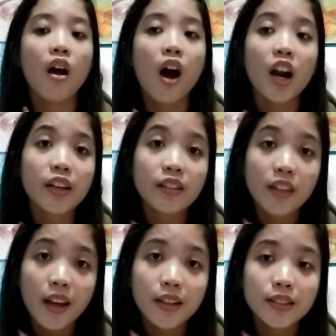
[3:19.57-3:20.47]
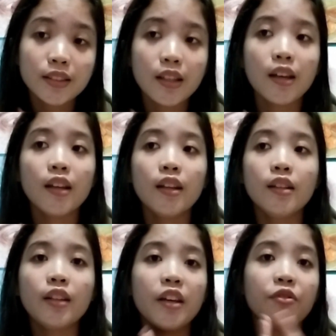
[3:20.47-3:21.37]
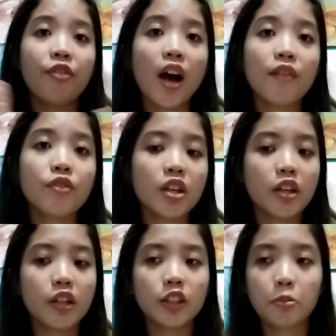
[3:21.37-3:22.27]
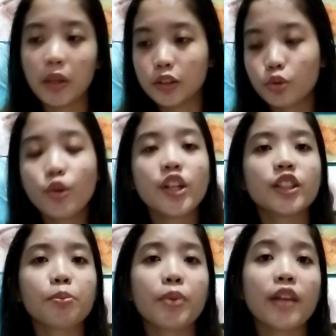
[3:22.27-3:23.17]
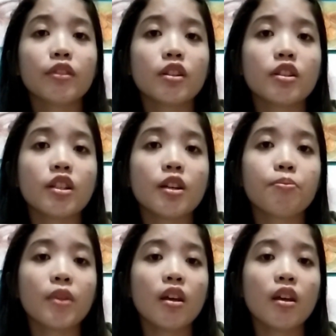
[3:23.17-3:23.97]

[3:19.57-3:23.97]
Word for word: Architects take 5 years plus 2 years apprenticeship,